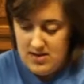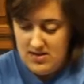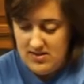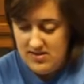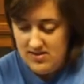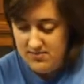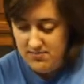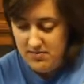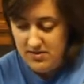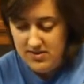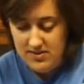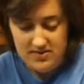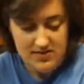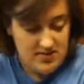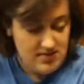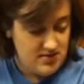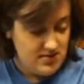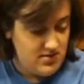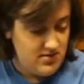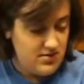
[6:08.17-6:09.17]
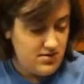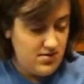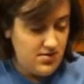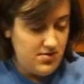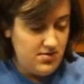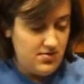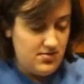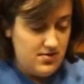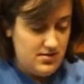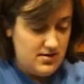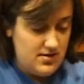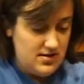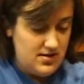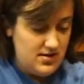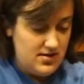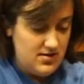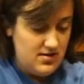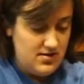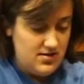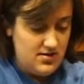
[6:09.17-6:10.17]
This piece is soaked.
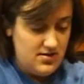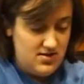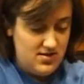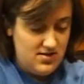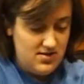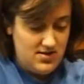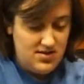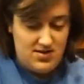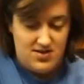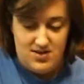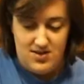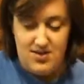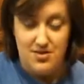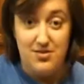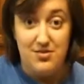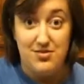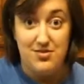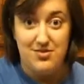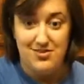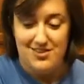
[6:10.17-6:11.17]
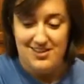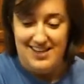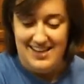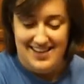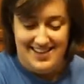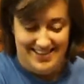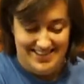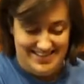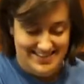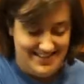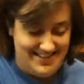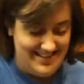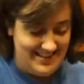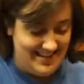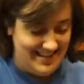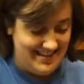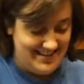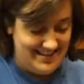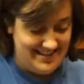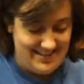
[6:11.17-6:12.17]
Oh yeah, listen to
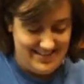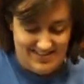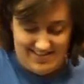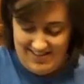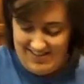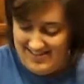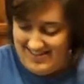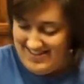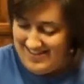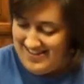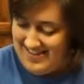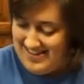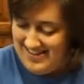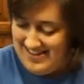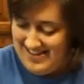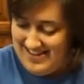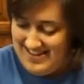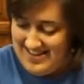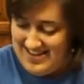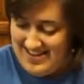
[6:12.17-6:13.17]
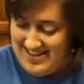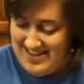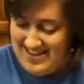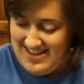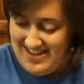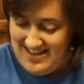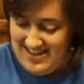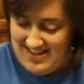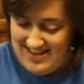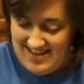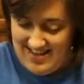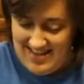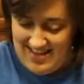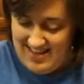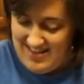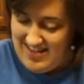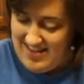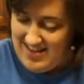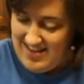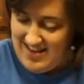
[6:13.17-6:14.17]
that sizzle.
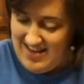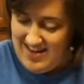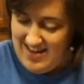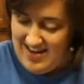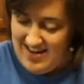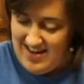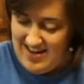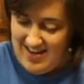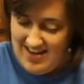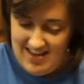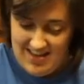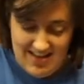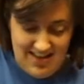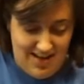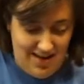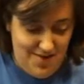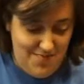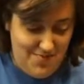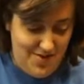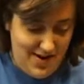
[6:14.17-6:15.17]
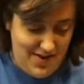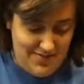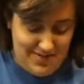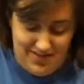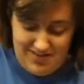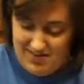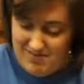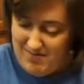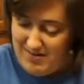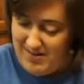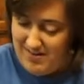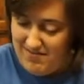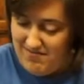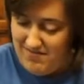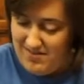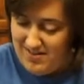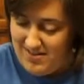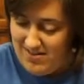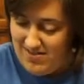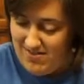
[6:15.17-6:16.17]
And then I'll probably only be able to
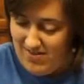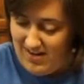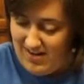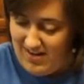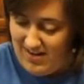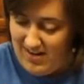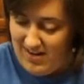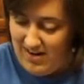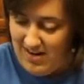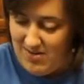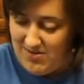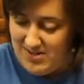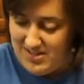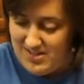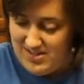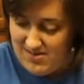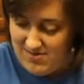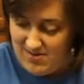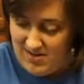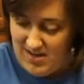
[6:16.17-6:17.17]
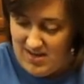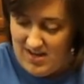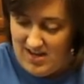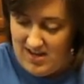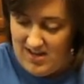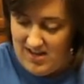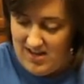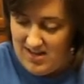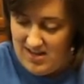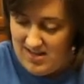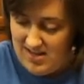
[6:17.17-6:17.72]
fit 3 on here, which is okay.